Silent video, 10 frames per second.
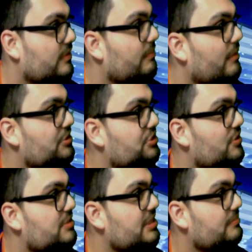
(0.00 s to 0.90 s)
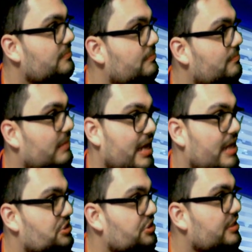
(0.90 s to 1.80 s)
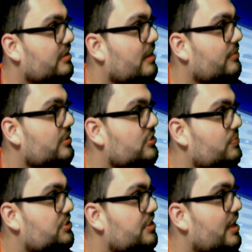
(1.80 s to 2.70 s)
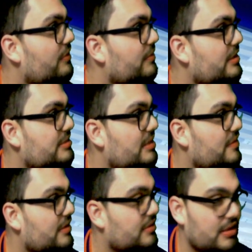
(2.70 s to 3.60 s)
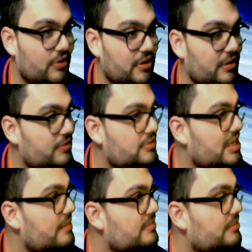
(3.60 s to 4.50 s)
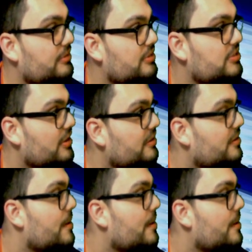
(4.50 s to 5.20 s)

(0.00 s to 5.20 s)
I'm watching your team, but actually, I'm going to switch now because I think the Oilers game is about to start.